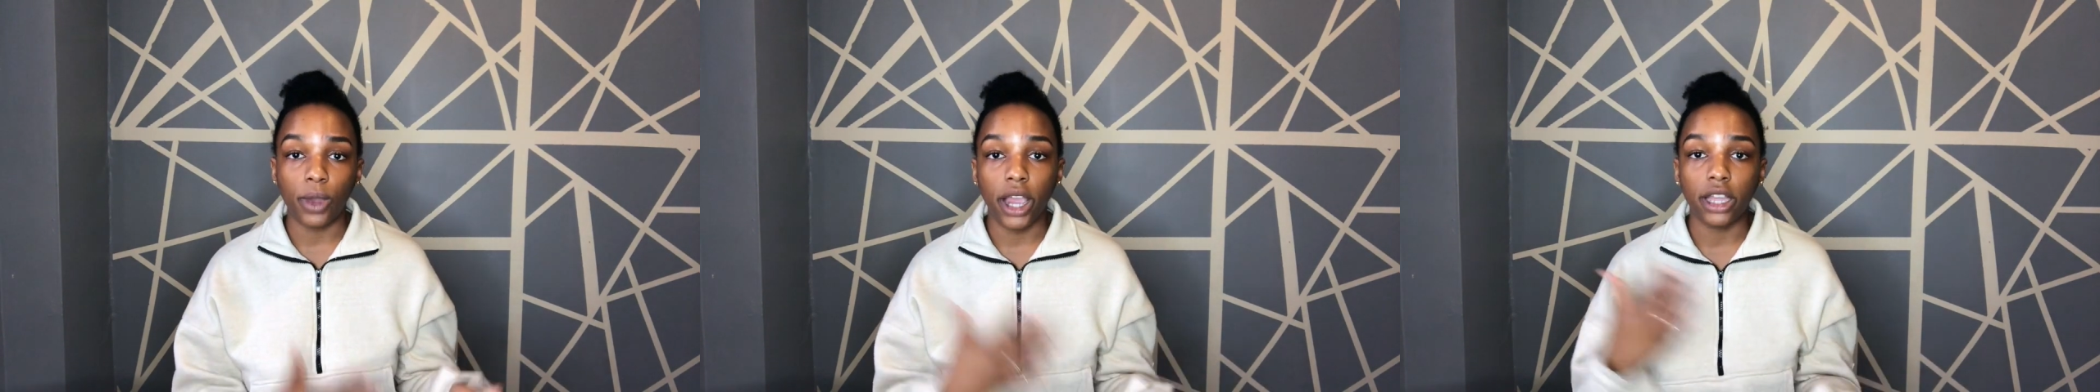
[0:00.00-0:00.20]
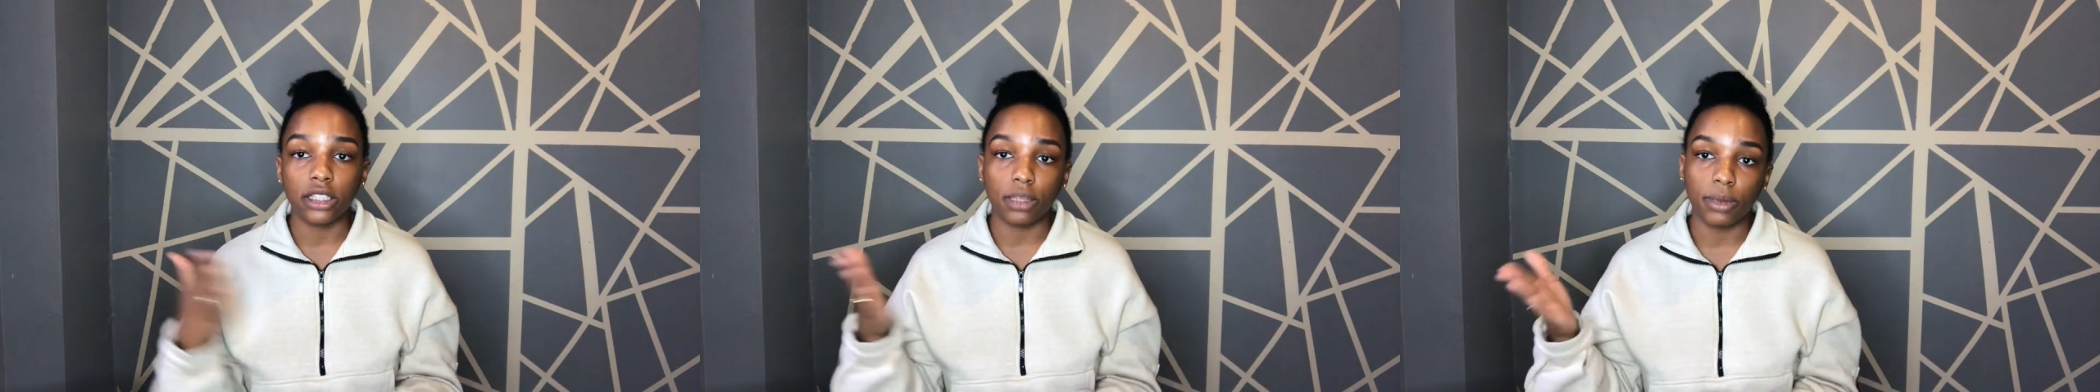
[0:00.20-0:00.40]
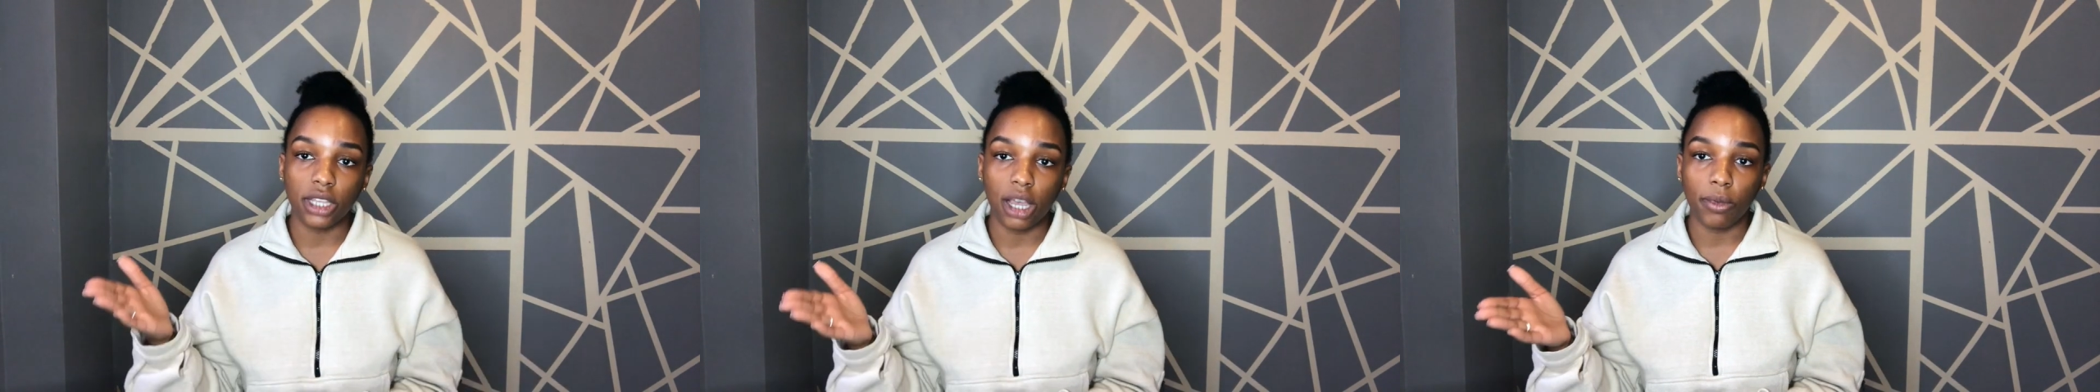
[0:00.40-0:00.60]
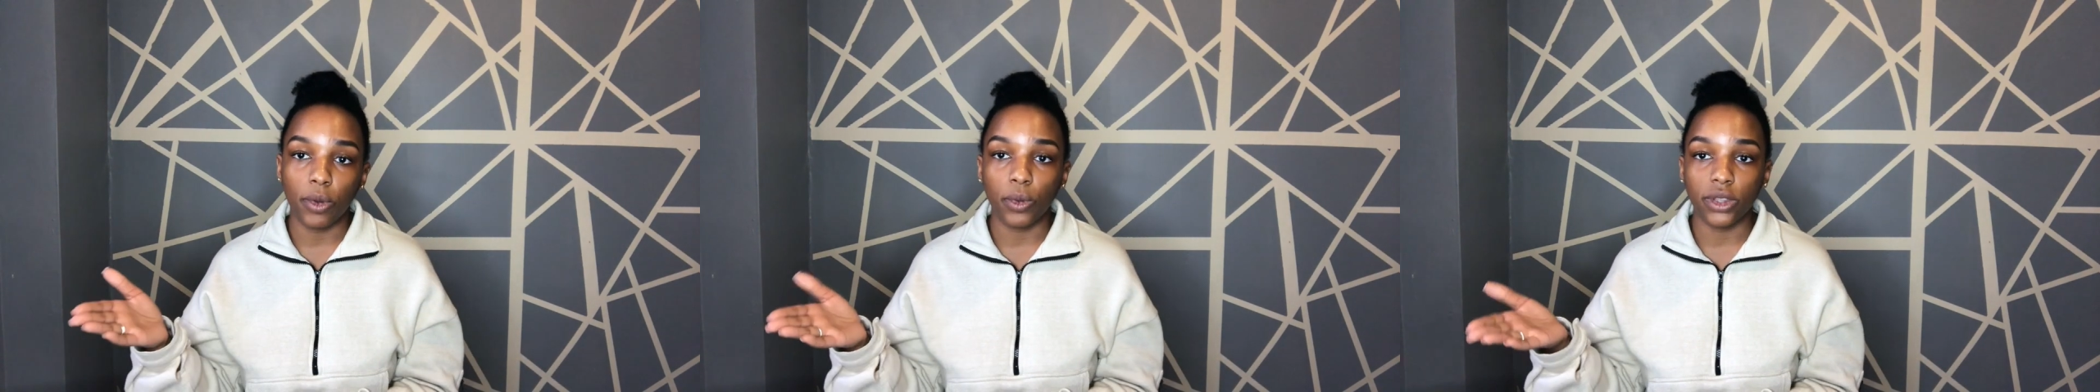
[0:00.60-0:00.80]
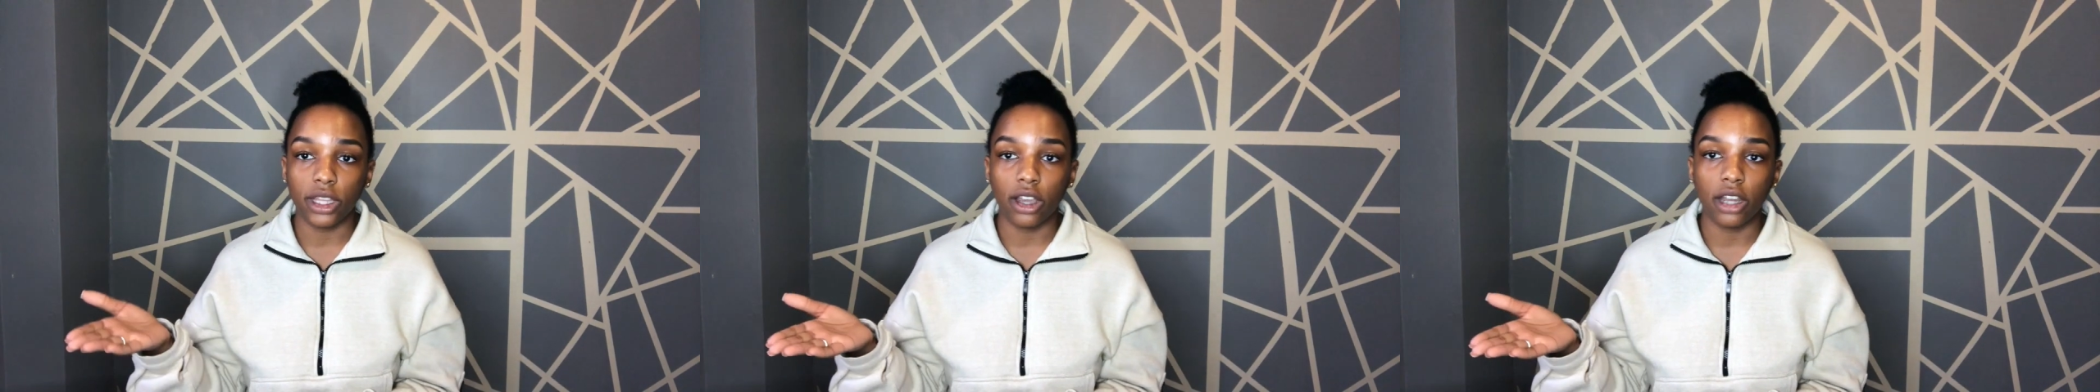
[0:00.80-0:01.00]
prior to
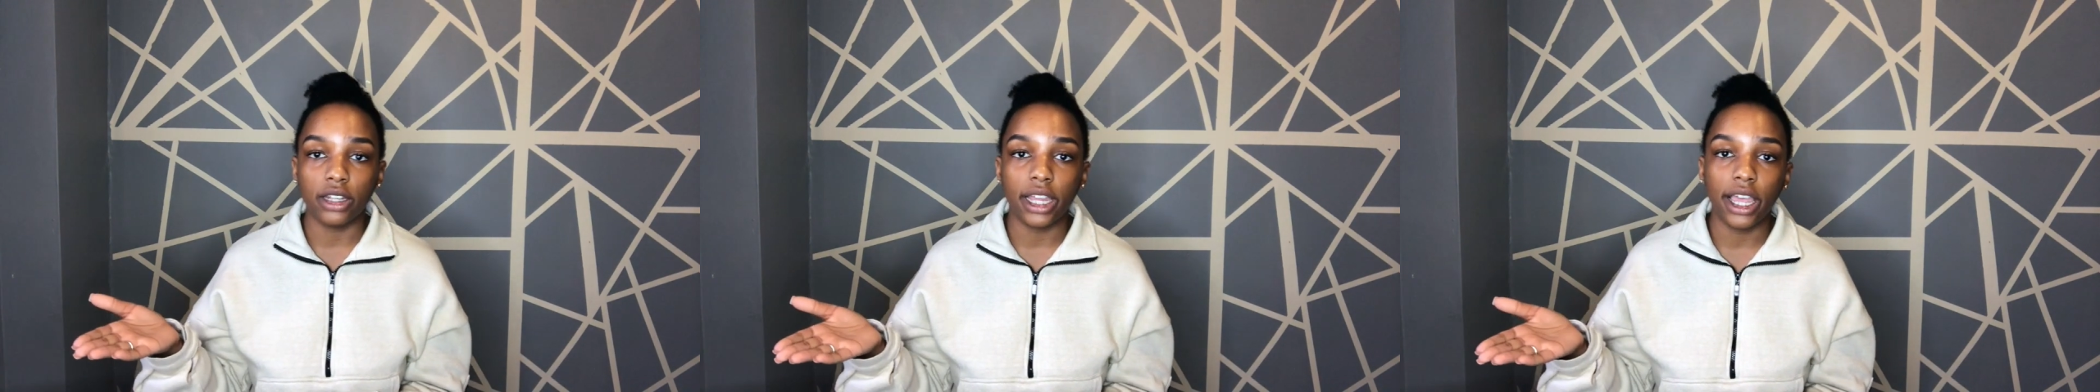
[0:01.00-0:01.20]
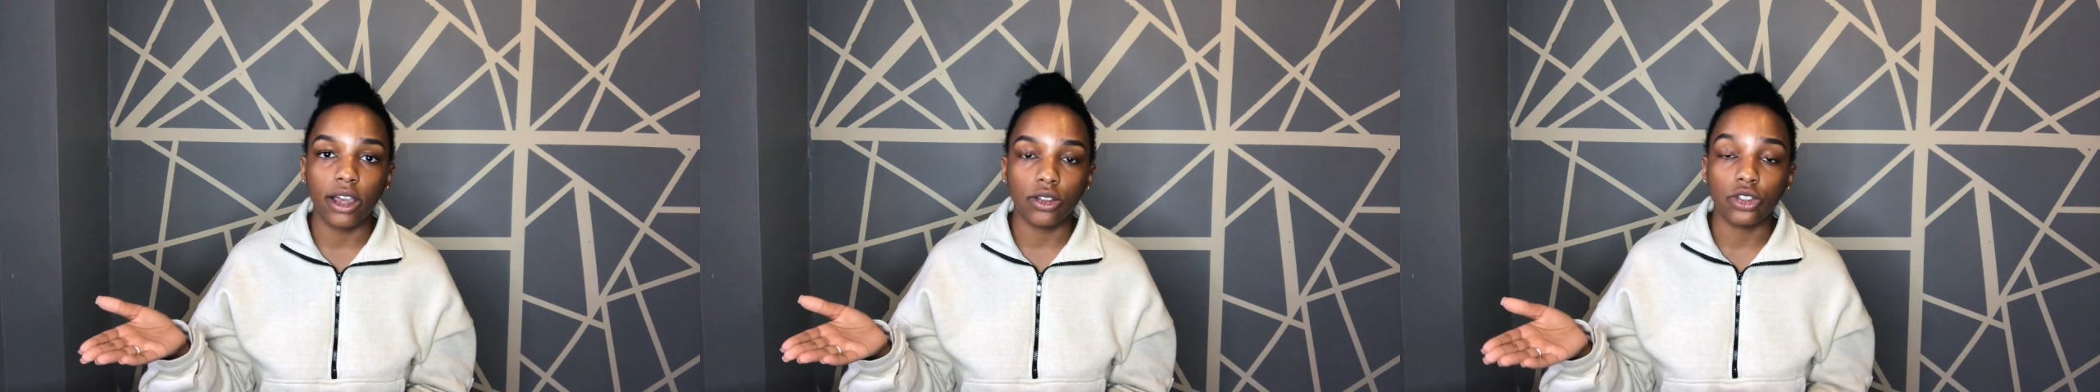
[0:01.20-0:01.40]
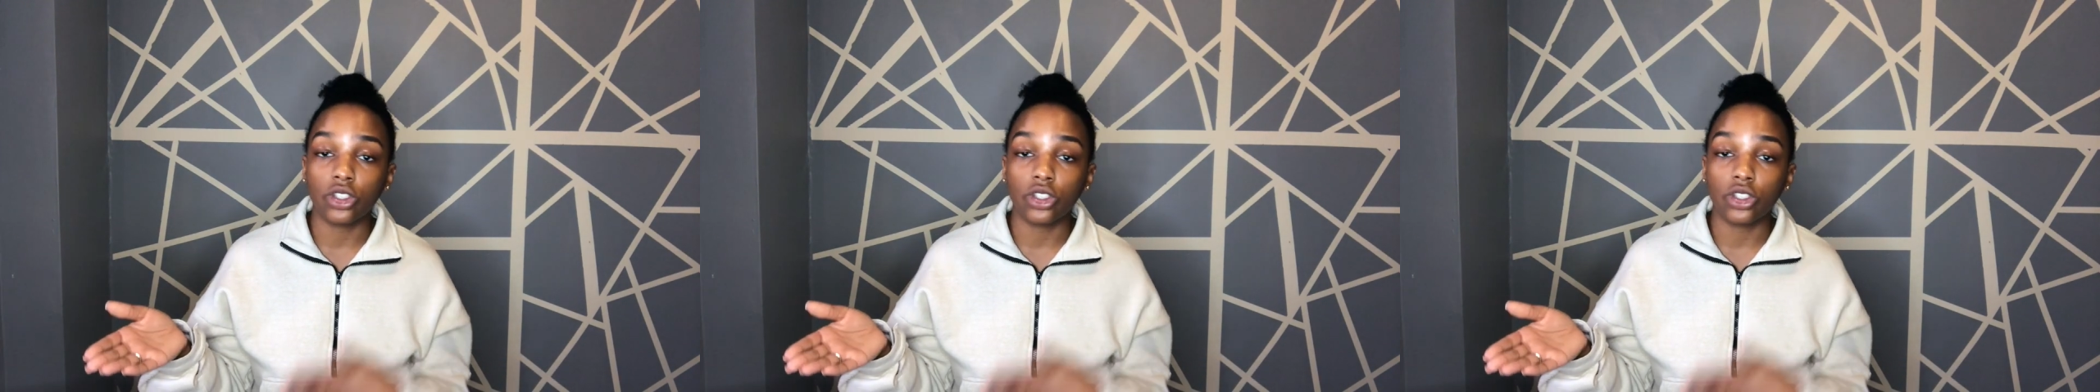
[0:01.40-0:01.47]
becoming where they are now.